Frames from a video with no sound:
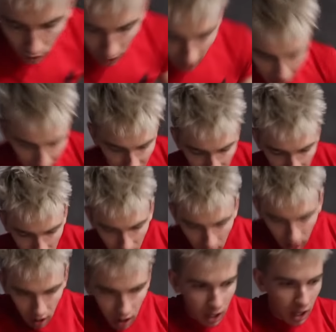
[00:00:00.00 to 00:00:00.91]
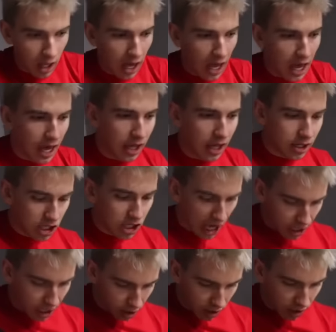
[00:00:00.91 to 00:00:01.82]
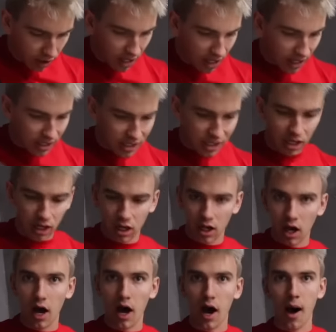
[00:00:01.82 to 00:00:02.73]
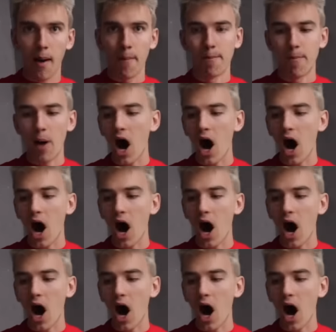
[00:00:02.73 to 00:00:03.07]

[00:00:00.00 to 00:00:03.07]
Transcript: okay. And take a look at this. A